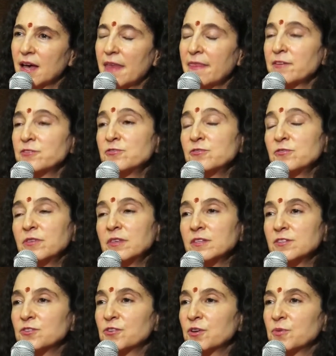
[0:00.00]
And the truth
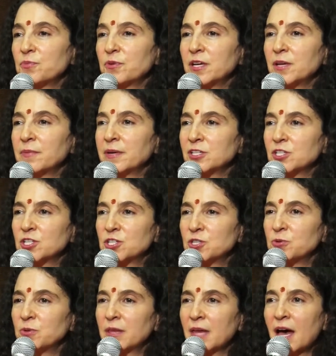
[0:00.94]
is, you can pretty much
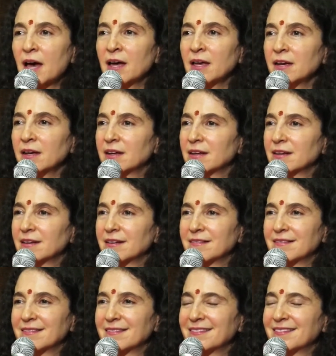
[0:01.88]
do that
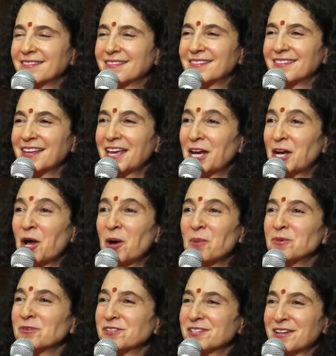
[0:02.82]
in
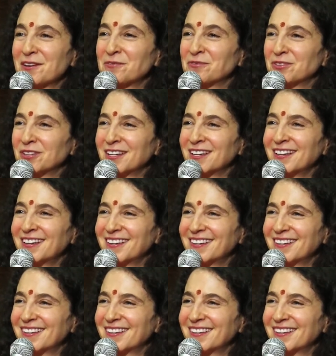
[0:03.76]
almost every